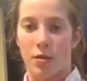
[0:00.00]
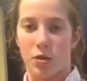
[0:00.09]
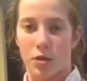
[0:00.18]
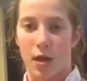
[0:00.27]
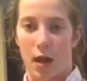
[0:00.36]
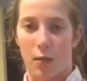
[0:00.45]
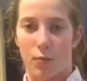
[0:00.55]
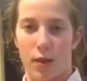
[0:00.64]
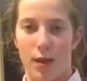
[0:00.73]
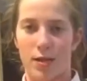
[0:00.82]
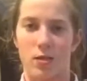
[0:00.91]
and you just
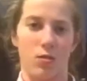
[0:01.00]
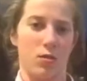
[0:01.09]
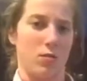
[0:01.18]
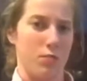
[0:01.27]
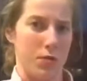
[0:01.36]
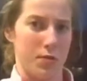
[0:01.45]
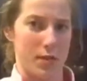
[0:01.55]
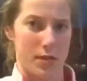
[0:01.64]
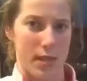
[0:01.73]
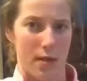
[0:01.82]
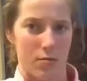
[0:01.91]
kind of play, so it's a
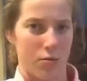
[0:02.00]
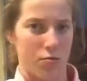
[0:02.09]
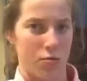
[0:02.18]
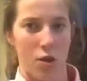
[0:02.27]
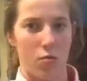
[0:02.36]
muted sound.